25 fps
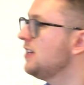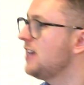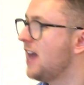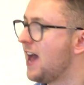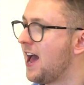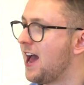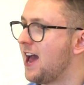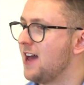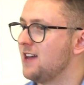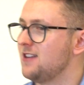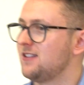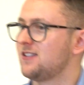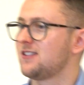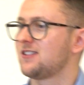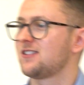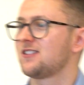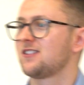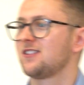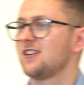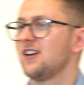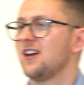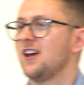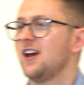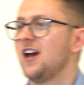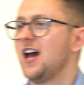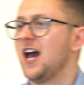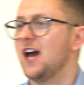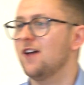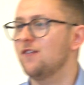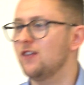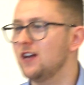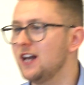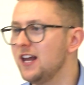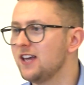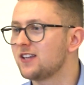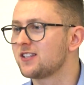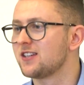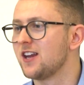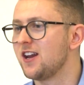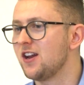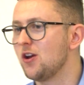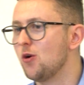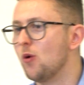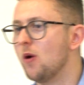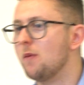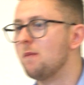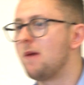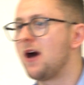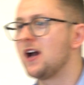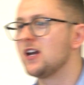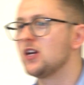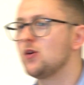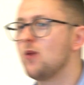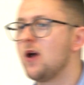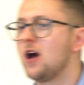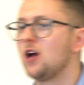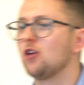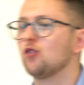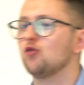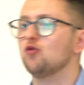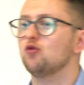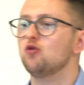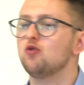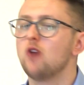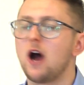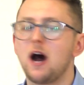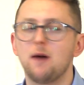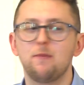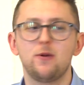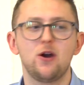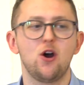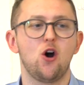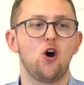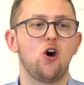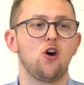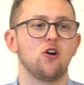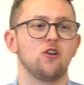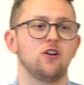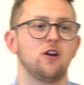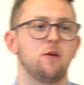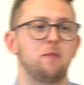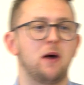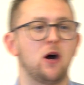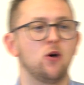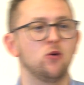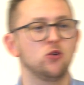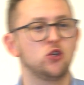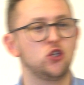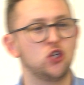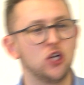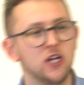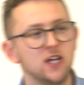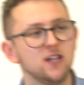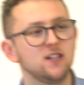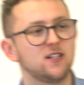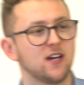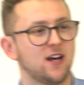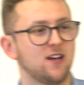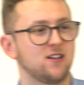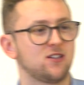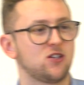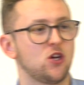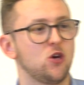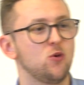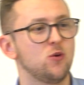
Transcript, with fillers: years of listening to Emmanuel rabbit on about Jesus.